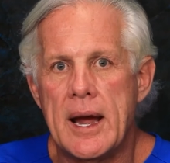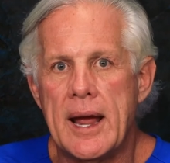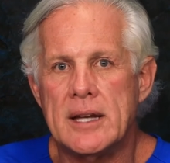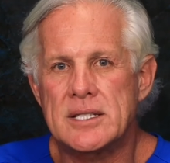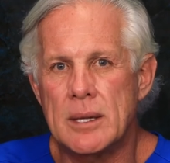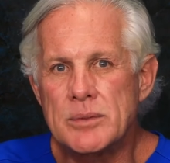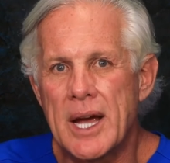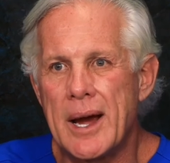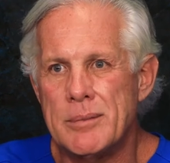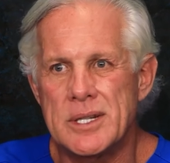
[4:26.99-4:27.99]
And
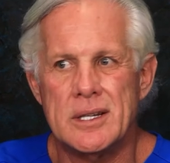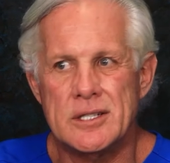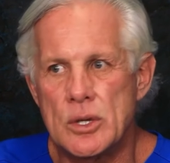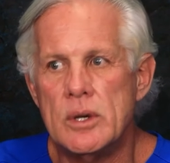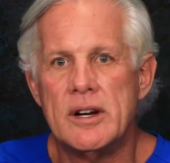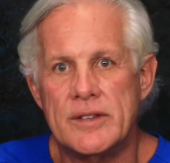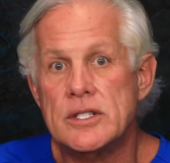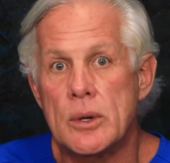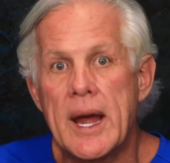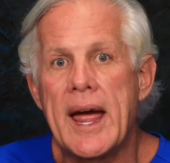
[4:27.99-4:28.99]
sometimes intuitive
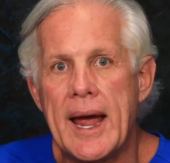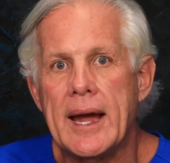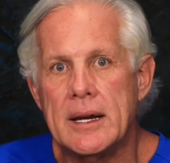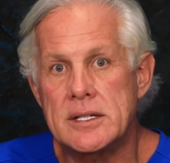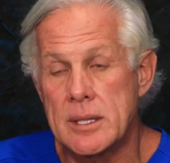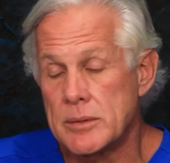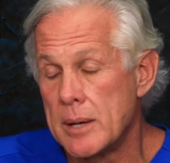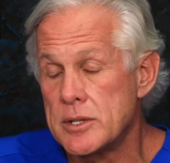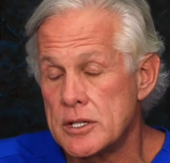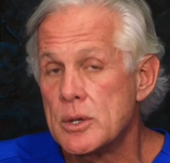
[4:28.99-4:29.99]
is okay.
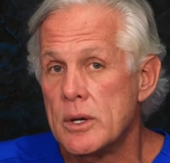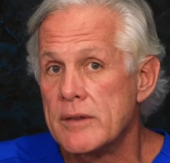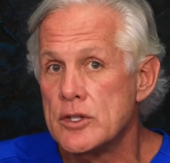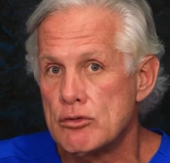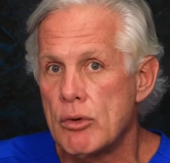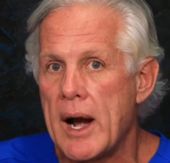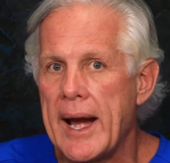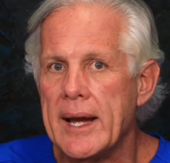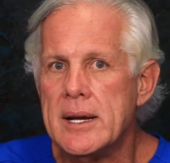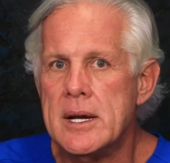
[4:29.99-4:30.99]
Sometimes intuitive is
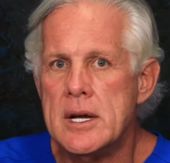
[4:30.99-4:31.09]
right.